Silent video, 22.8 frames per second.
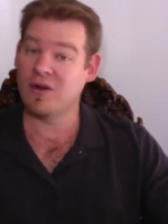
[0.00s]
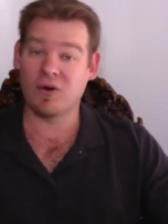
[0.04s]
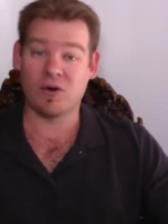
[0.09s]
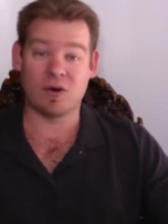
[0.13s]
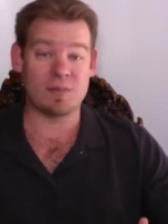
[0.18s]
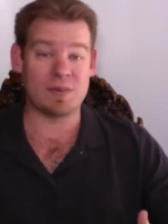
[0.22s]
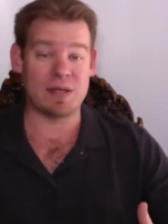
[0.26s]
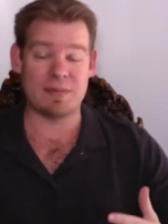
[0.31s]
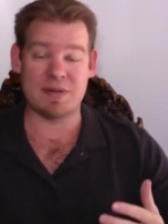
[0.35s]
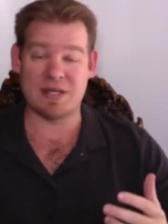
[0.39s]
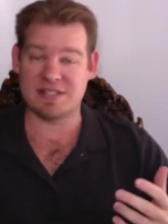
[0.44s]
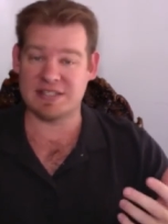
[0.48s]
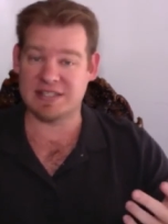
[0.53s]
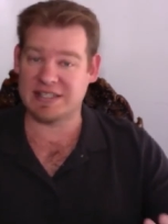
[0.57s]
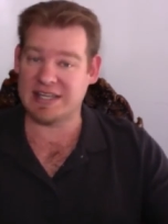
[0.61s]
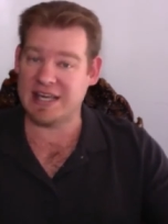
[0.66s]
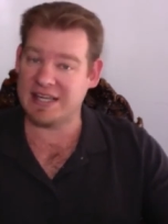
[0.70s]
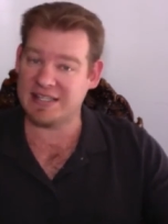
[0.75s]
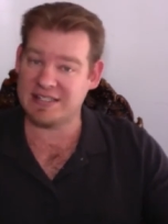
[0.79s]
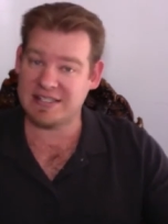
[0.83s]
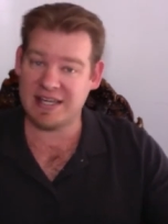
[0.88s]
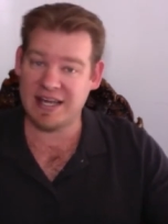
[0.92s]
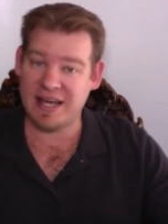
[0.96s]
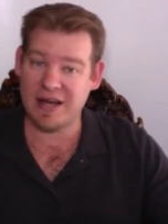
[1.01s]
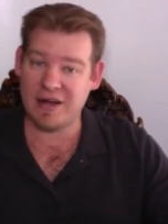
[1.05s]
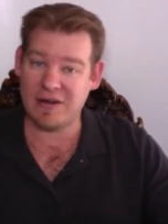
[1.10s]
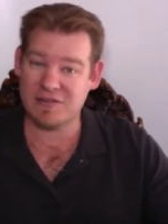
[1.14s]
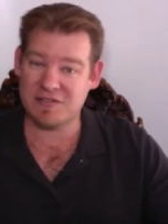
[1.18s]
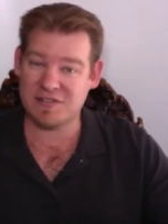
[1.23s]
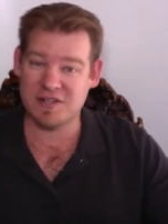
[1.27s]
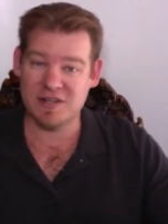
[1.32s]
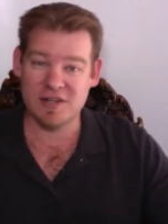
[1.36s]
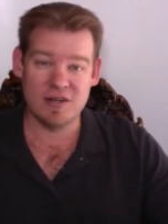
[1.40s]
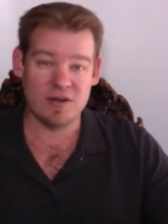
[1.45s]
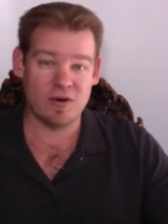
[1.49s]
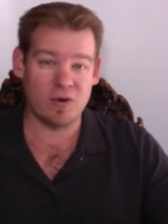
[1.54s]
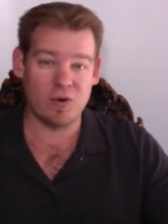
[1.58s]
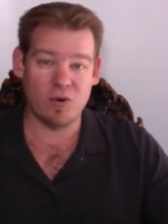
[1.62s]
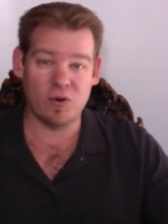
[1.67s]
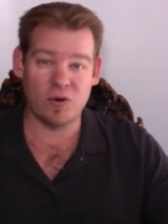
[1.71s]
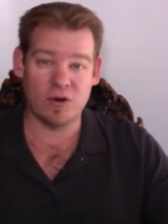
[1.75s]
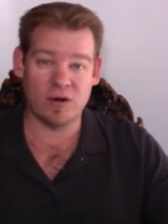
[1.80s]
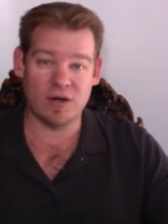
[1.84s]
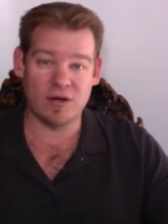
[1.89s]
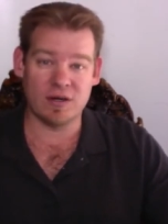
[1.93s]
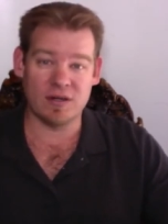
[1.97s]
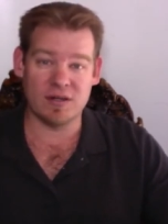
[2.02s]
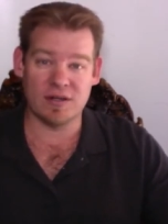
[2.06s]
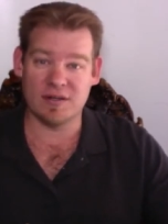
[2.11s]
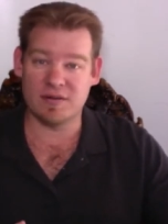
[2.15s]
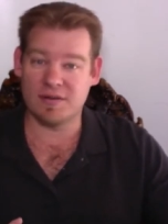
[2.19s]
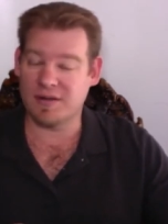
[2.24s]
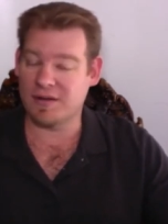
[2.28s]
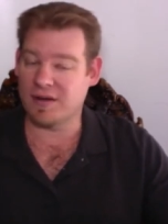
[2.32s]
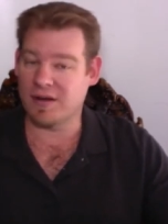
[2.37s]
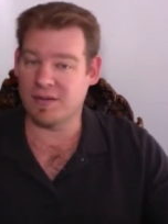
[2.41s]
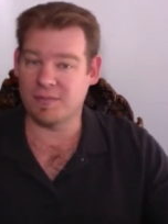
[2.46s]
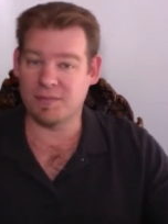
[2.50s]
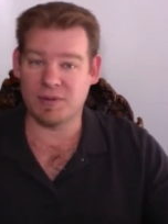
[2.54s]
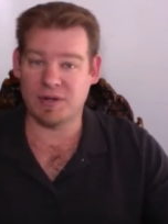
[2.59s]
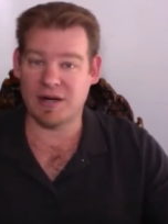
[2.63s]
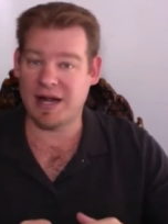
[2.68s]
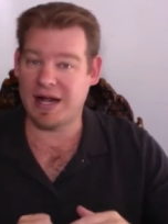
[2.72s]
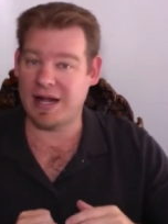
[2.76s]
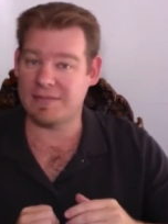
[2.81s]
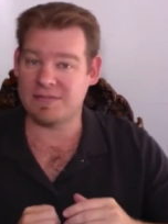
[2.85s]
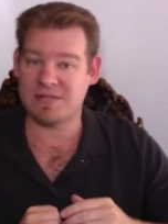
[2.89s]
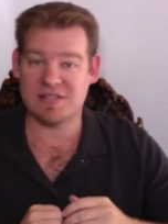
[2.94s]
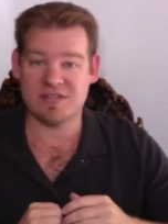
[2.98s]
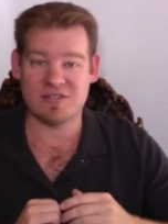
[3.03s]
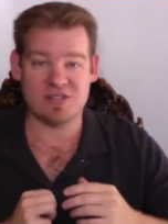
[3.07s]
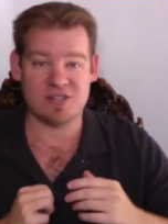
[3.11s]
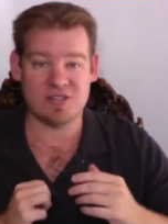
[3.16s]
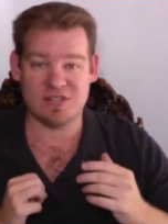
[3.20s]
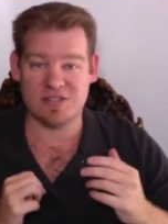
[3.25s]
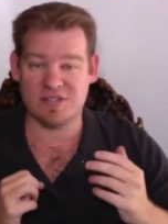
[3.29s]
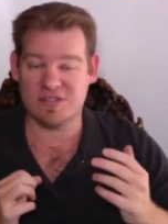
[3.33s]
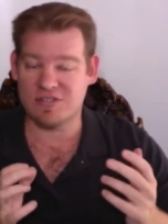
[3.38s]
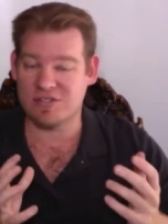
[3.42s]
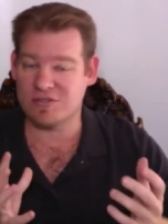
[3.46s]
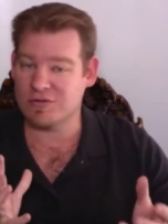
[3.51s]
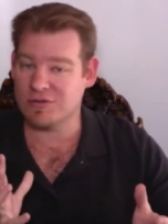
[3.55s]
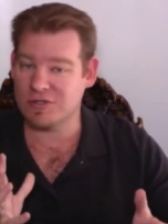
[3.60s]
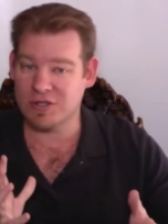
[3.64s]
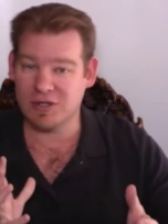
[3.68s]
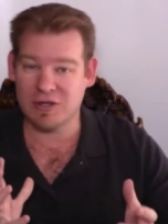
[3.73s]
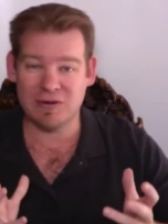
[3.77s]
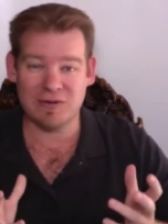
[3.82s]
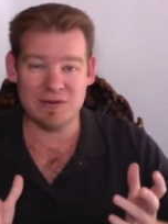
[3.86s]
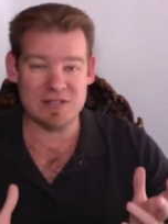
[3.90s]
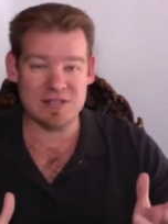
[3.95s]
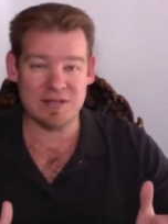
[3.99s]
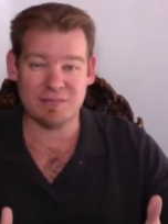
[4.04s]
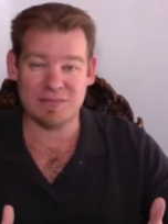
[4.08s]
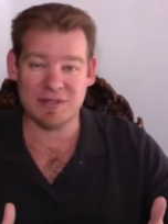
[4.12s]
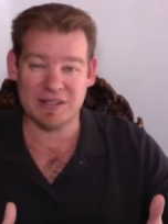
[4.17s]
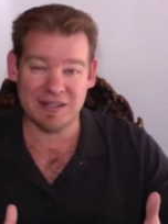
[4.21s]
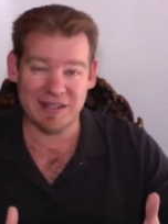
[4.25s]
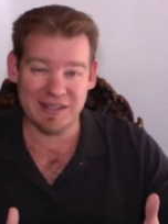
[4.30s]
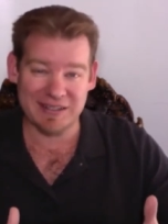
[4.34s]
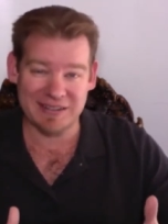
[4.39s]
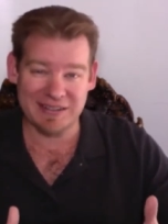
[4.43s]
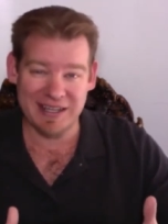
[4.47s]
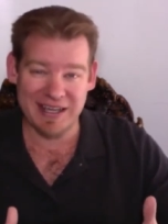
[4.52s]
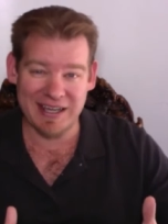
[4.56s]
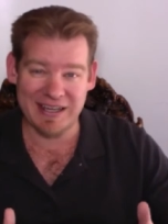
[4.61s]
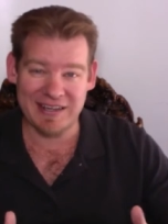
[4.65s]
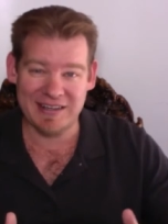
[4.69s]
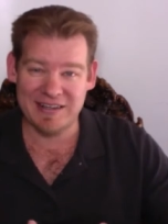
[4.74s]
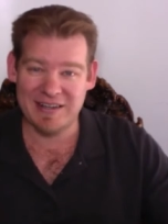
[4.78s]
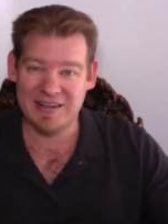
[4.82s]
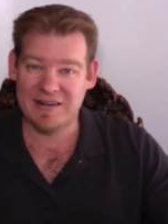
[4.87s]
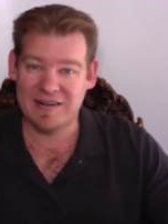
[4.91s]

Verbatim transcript: or maybe as a guest house, or perhaps as just a studio or something like that,